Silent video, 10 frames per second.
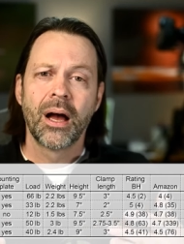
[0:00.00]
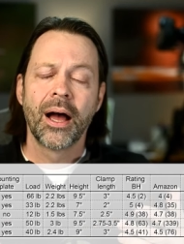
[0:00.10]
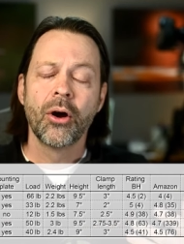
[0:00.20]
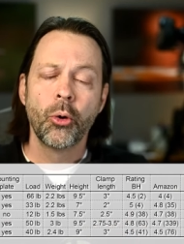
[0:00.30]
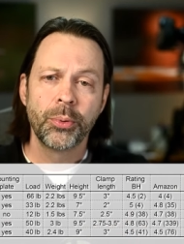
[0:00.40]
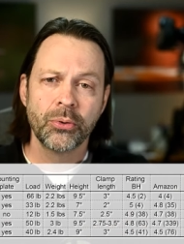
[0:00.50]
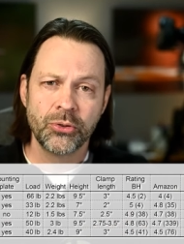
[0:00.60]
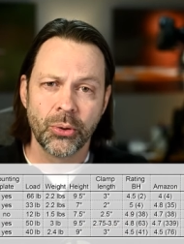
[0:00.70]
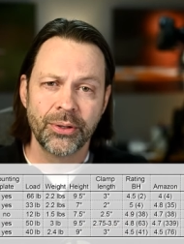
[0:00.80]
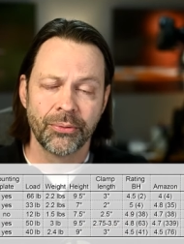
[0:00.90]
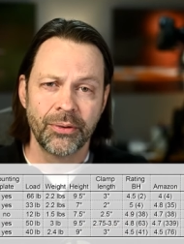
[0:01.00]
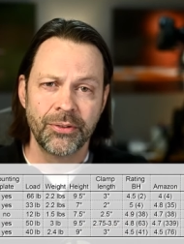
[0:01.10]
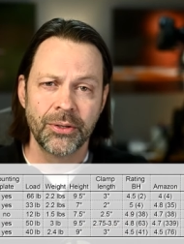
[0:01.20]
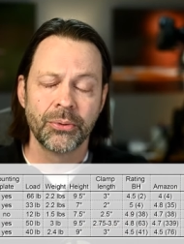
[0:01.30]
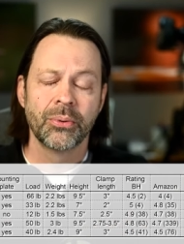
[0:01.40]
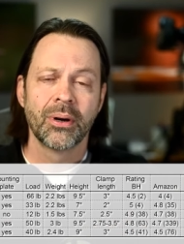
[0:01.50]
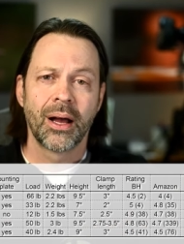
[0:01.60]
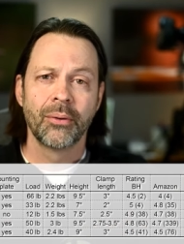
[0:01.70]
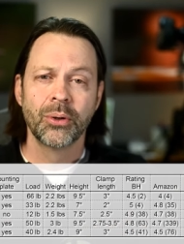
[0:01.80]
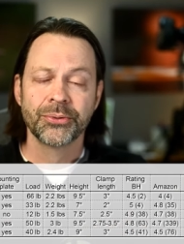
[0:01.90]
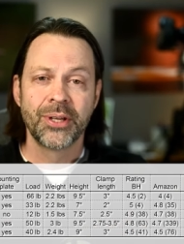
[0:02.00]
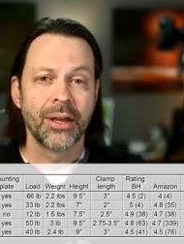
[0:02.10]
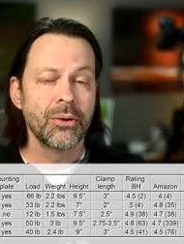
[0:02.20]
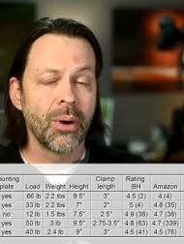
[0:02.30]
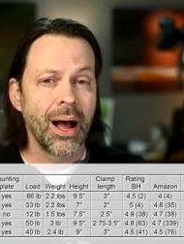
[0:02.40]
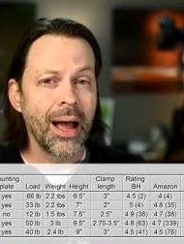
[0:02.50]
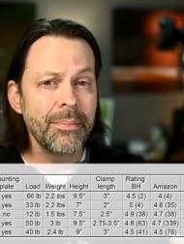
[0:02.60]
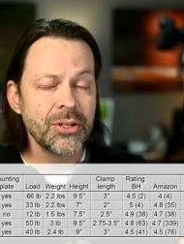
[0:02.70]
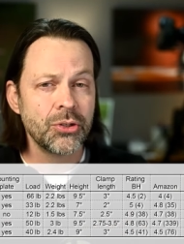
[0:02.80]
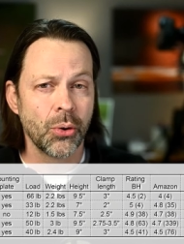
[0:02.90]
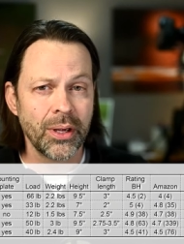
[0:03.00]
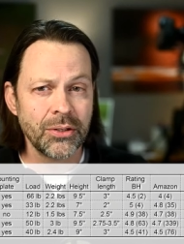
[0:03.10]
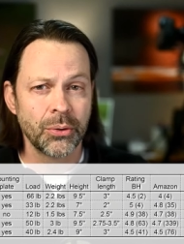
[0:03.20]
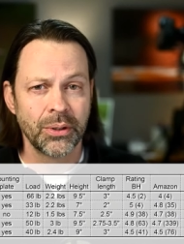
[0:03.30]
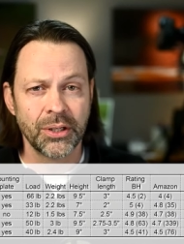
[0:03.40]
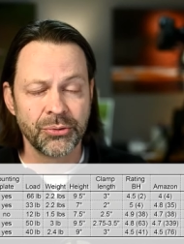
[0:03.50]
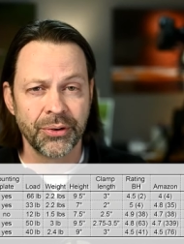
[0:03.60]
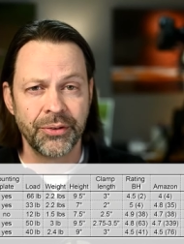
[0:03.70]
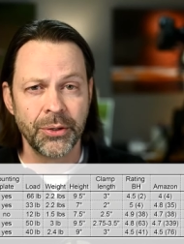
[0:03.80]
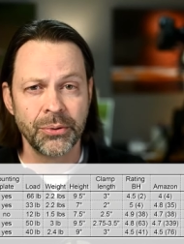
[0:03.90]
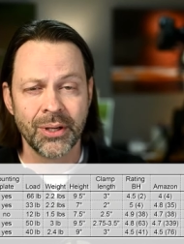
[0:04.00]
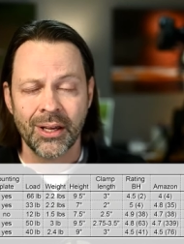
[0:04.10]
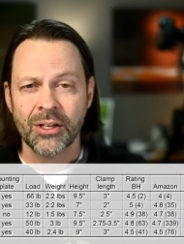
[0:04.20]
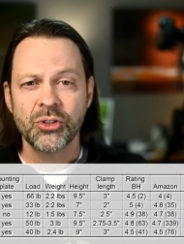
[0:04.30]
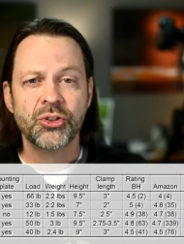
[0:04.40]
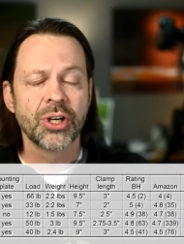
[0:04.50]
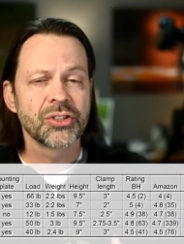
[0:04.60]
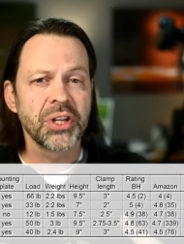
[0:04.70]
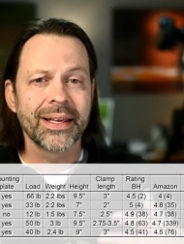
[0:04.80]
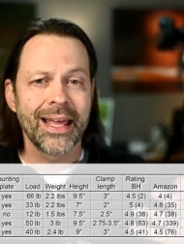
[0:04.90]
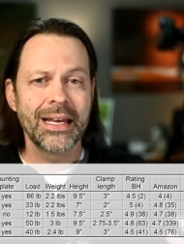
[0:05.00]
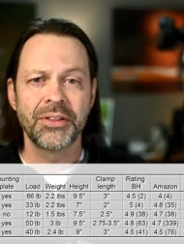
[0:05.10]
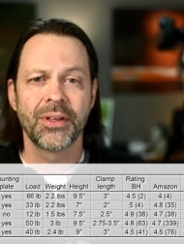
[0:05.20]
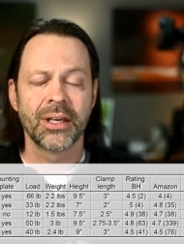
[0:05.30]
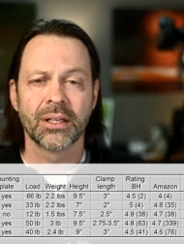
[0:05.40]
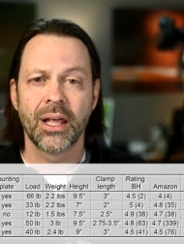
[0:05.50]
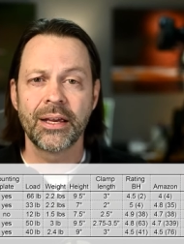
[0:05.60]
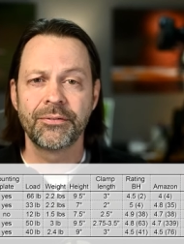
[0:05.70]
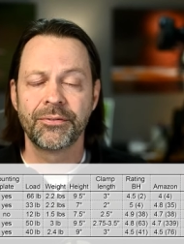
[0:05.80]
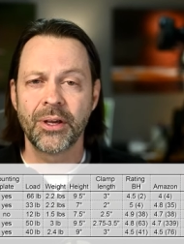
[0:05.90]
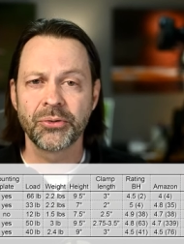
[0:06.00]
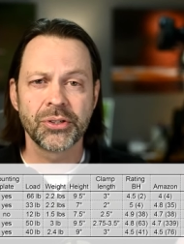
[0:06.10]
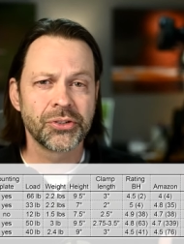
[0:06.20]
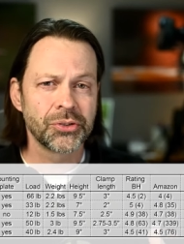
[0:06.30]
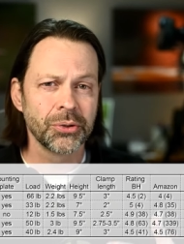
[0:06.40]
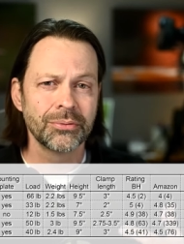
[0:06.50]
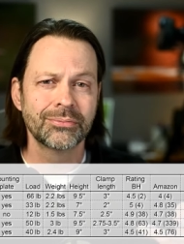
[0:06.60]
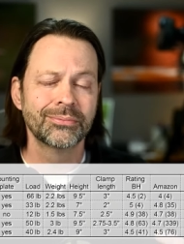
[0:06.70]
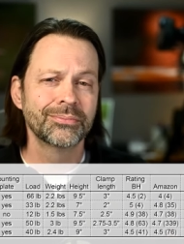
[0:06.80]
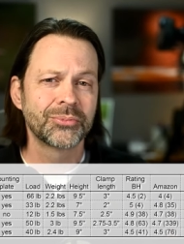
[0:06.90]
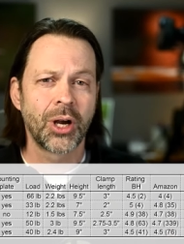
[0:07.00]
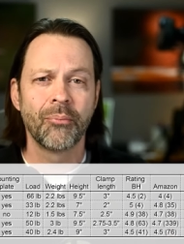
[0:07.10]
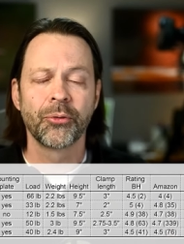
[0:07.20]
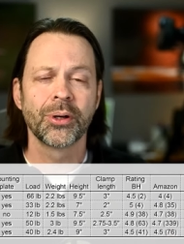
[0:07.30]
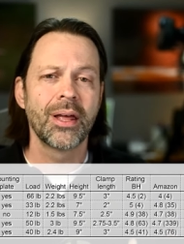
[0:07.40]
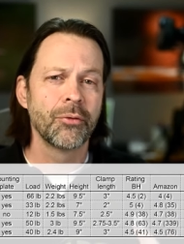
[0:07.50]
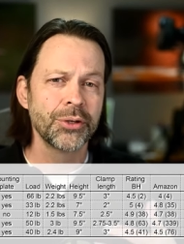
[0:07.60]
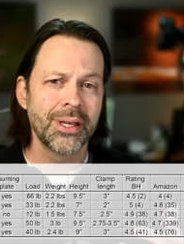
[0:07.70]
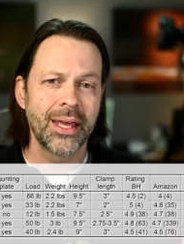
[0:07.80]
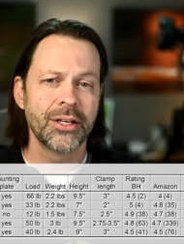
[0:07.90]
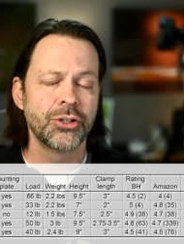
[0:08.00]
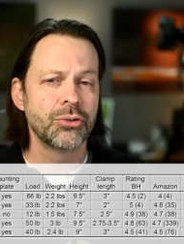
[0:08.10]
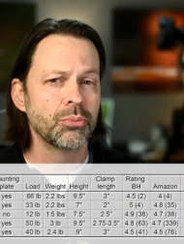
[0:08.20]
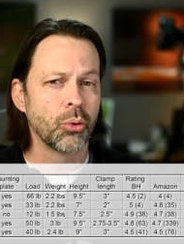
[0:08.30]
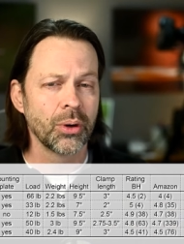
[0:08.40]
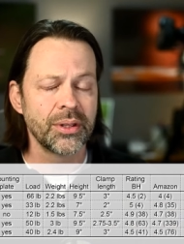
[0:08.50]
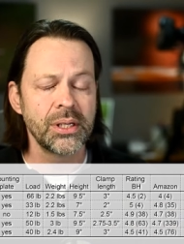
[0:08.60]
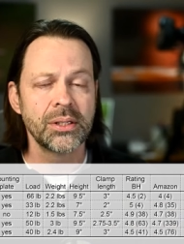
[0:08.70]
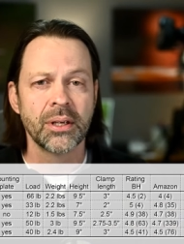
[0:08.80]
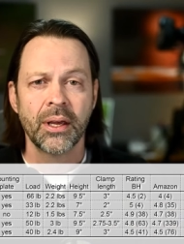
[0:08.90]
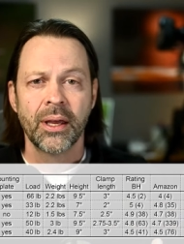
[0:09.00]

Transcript: I hope you enjoyed the review. I will tell you, I'm enjoying doing these reviews. Just like anything in life, there's a certain comfort level you get as you do more of these.